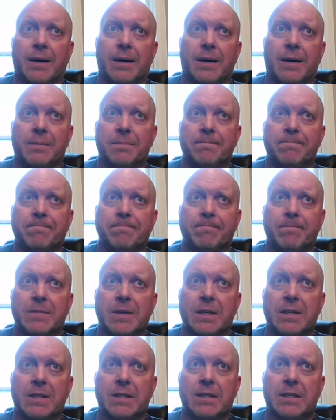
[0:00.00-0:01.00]

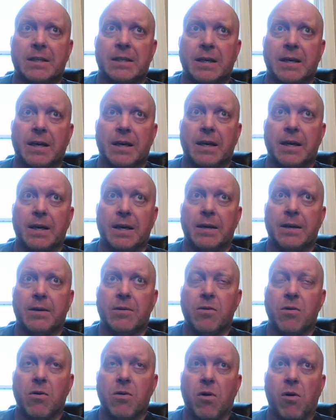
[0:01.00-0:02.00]
Um, let's see